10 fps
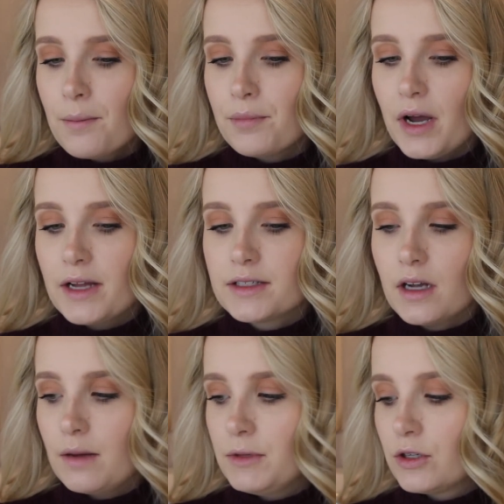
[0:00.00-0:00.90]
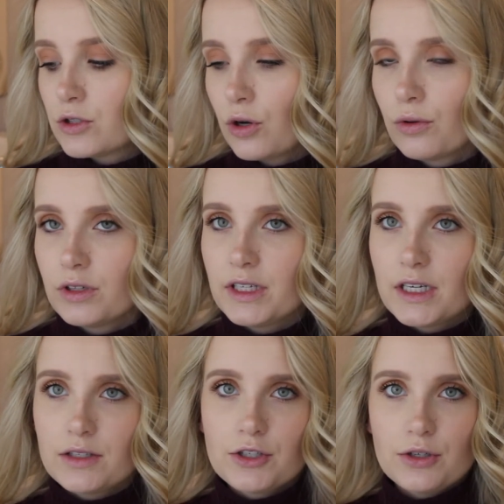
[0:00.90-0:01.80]
But you can
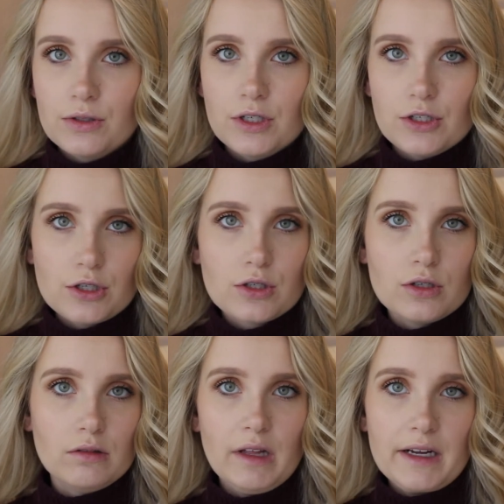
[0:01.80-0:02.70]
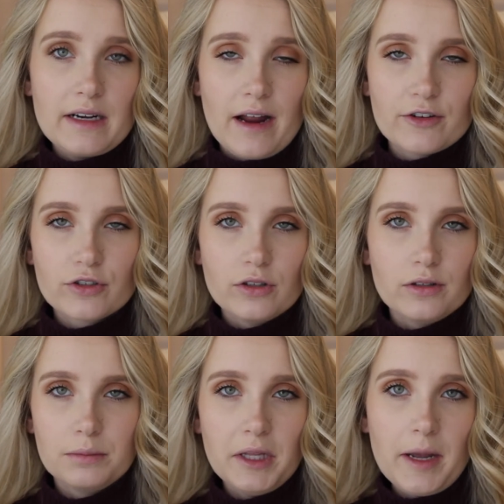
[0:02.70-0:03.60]
totally choose to just do like a
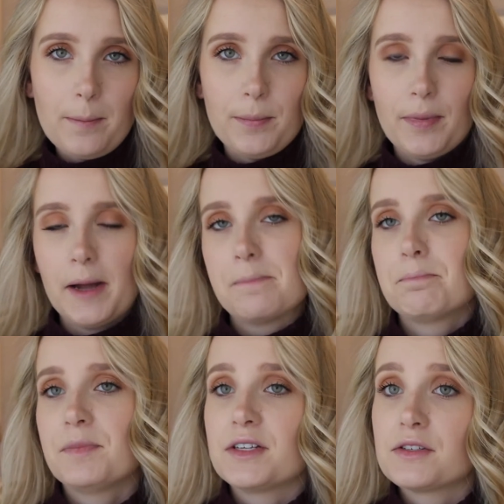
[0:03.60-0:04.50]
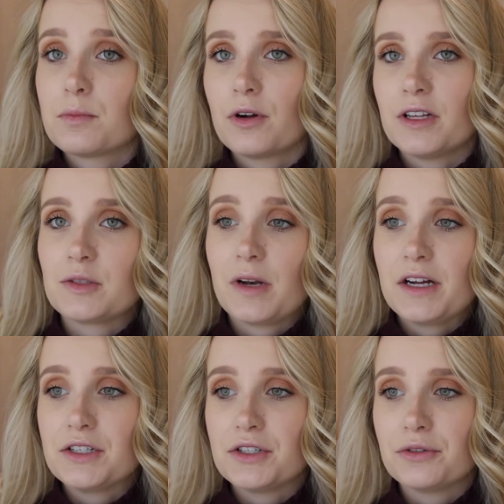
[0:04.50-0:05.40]
natural lip, but this is more or less what
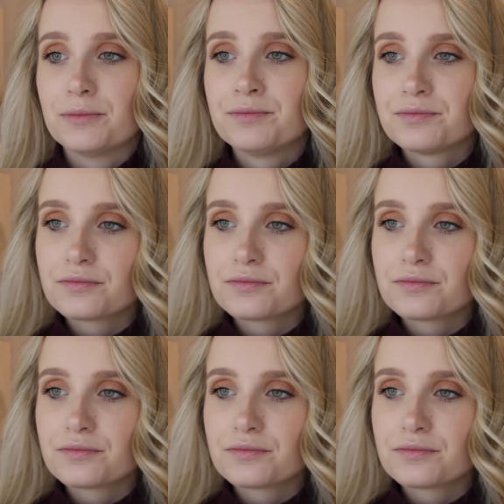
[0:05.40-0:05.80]
I do.